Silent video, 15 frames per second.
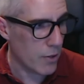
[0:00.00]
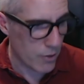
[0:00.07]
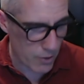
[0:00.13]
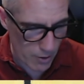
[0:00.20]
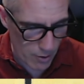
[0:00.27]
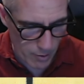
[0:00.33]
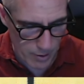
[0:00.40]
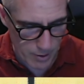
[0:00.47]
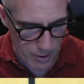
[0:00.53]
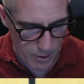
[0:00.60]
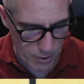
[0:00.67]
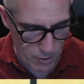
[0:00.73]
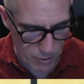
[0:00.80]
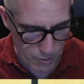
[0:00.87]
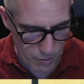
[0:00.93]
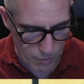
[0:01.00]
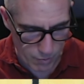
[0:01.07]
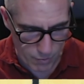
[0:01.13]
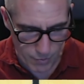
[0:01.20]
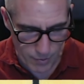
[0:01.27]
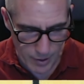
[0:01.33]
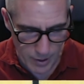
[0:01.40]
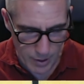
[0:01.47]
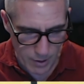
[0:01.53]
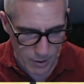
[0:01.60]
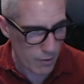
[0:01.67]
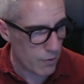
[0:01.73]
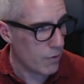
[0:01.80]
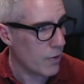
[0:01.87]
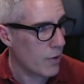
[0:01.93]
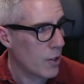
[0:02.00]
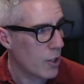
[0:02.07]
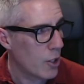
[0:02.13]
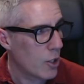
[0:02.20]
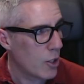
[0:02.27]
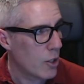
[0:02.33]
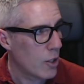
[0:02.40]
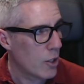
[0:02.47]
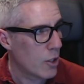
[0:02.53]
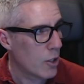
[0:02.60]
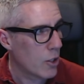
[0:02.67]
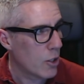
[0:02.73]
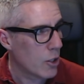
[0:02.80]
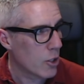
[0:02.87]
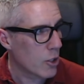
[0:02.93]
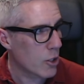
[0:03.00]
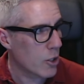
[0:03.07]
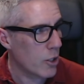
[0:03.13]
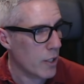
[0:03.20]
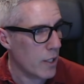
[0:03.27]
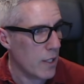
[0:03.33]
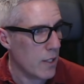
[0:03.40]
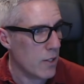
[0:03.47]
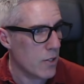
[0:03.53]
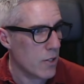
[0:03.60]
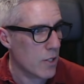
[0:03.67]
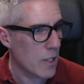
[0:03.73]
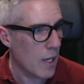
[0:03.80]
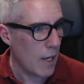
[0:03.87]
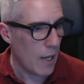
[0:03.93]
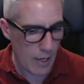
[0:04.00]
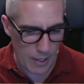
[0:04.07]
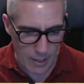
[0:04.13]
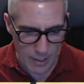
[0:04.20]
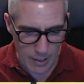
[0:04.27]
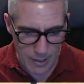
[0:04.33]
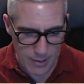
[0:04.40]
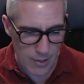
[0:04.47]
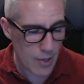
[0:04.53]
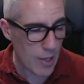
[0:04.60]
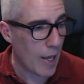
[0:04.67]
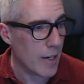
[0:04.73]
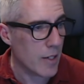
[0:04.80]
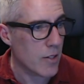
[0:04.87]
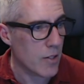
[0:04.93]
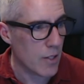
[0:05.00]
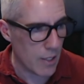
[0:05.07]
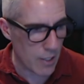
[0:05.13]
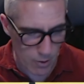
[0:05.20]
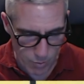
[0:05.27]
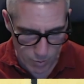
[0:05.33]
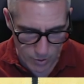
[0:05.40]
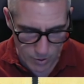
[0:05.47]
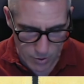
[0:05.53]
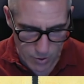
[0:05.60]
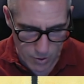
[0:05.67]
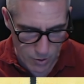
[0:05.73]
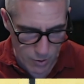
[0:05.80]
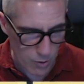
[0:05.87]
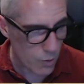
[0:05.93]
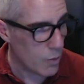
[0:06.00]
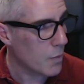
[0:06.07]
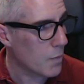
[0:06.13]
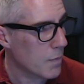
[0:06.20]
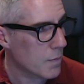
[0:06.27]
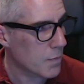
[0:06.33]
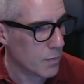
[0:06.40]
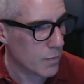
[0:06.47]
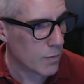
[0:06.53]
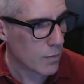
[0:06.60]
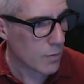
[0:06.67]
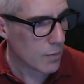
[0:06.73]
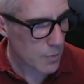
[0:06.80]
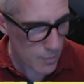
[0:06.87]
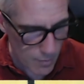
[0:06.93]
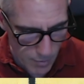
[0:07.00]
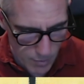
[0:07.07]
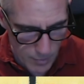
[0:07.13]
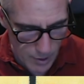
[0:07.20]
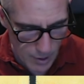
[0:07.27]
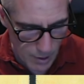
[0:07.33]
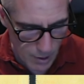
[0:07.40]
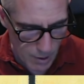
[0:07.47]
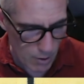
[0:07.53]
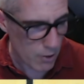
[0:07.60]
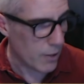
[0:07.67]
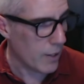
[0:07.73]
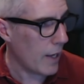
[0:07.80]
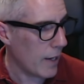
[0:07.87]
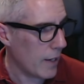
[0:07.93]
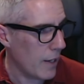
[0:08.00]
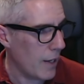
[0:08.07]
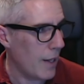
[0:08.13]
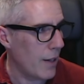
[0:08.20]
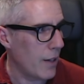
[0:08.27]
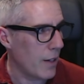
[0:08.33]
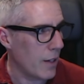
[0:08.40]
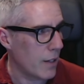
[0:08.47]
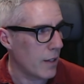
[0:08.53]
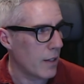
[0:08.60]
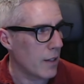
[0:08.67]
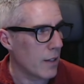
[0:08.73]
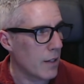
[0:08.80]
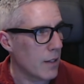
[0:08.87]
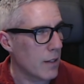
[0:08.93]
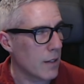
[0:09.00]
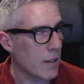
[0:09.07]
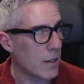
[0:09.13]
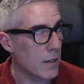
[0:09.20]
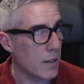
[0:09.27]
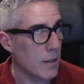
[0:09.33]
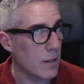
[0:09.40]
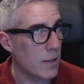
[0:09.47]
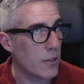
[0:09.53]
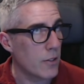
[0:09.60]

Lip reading: So I'm going to do fav cookies, and that is equal to, or that the